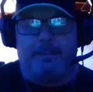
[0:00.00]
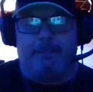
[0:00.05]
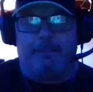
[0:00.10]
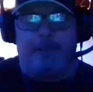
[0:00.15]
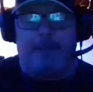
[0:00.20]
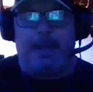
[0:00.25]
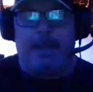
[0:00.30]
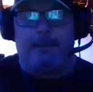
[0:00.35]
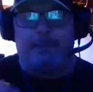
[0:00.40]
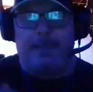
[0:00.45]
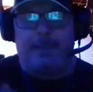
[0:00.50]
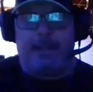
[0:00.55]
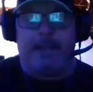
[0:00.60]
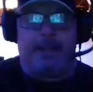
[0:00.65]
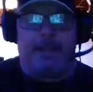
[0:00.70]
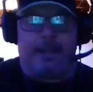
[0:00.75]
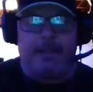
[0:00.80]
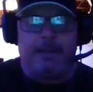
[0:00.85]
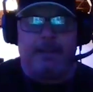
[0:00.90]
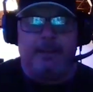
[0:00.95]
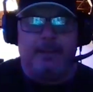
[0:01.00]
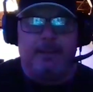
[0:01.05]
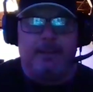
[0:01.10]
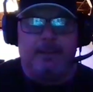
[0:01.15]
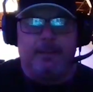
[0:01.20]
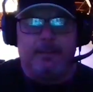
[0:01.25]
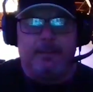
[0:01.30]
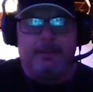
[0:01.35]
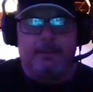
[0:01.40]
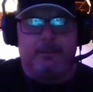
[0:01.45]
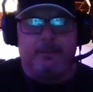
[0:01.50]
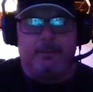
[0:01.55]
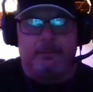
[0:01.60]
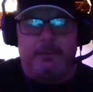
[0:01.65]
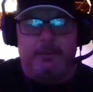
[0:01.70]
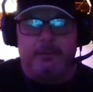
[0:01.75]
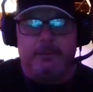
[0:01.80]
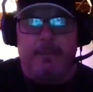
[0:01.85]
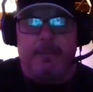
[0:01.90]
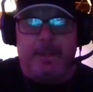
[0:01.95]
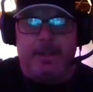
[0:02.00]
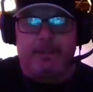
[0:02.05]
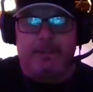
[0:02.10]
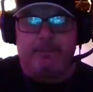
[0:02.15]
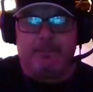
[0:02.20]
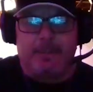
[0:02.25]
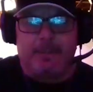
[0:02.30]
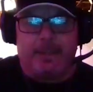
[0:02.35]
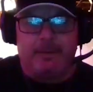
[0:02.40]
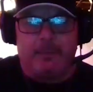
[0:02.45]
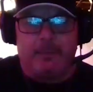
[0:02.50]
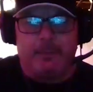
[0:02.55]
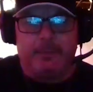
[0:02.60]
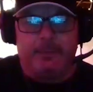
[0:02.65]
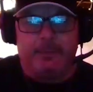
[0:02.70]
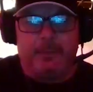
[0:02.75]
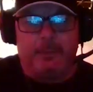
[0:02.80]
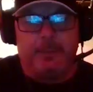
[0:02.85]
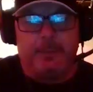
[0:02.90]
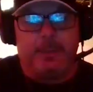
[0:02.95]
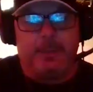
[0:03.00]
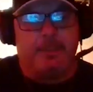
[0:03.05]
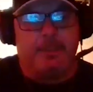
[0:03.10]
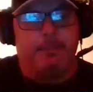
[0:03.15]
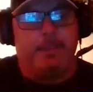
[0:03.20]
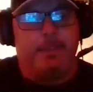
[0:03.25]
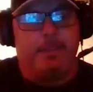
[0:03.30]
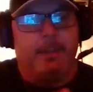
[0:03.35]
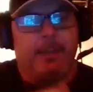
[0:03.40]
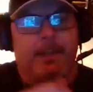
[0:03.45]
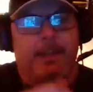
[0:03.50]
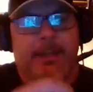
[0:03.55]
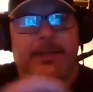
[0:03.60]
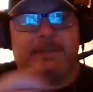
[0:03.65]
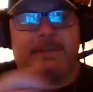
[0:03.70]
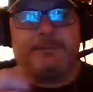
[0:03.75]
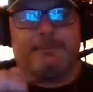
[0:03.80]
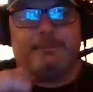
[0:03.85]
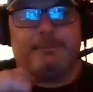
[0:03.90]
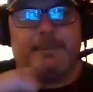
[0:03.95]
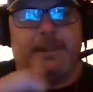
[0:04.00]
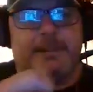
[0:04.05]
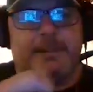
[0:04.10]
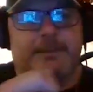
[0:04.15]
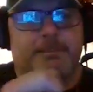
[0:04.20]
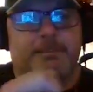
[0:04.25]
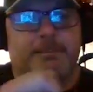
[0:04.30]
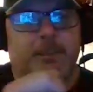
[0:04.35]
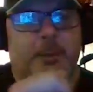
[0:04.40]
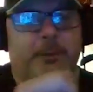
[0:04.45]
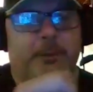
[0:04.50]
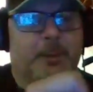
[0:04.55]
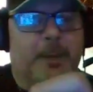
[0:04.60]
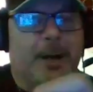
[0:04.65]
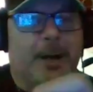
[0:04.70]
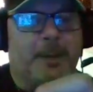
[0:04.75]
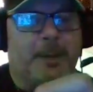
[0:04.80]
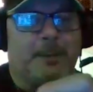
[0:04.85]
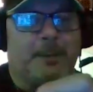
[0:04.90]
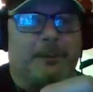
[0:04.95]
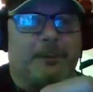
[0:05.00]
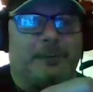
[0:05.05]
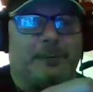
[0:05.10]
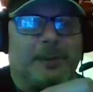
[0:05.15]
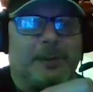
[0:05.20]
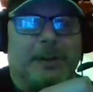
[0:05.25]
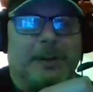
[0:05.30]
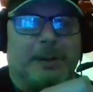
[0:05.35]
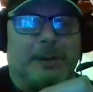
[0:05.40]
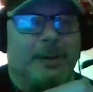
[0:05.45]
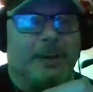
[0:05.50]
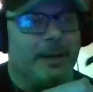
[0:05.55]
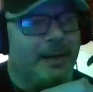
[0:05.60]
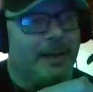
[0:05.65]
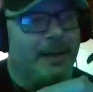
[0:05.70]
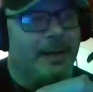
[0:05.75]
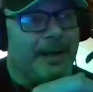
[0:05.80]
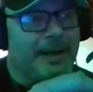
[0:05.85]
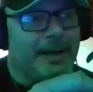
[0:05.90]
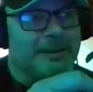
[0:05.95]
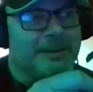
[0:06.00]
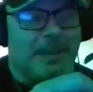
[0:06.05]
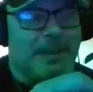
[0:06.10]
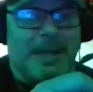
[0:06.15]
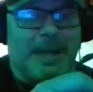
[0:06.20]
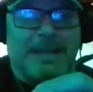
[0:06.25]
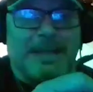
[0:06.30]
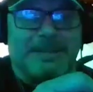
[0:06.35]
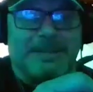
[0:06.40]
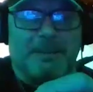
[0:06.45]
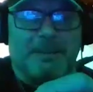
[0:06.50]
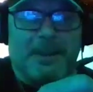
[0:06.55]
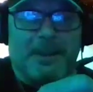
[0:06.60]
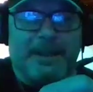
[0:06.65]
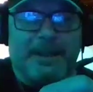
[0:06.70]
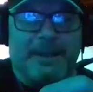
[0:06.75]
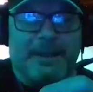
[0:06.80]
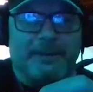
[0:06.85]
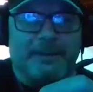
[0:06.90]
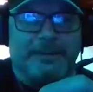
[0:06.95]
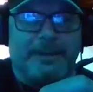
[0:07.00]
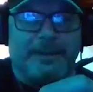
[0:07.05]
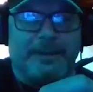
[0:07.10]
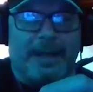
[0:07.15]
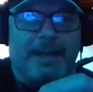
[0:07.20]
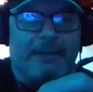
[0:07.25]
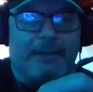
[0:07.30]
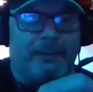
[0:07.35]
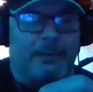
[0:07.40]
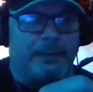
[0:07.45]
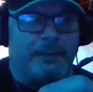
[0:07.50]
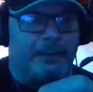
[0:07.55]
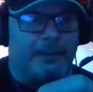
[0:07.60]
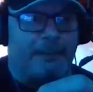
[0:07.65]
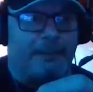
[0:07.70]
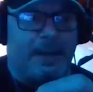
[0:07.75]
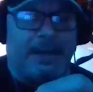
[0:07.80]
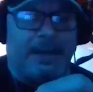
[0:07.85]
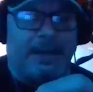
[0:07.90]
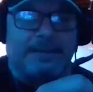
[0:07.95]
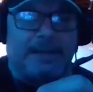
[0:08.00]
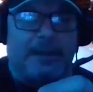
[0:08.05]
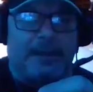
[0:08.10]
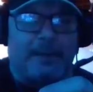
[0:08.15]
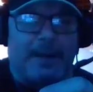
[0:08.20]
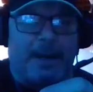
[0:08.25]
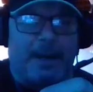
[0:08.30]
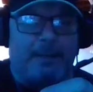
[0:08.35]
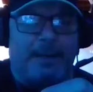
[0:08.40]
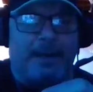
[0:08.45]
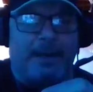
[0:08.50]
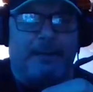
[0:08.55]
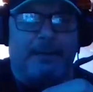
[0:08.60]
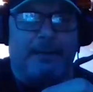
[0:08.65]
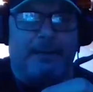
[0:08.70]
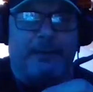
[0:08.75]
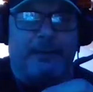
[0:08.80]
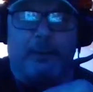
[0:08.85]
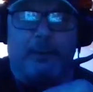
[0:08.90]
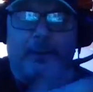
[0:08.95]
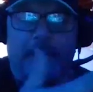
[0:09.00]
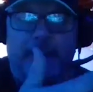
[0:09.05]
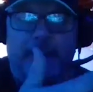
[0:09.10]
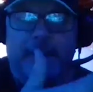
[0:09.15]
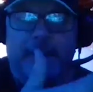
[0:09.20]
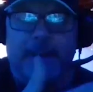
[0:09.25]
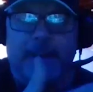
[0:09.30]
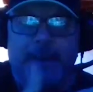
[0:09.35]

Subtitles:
and Bob Penny, who you met, I know you know him. He's moving around with the FLIR, and he spots somebody and goes, "Dan, there's a face staring at me in the door."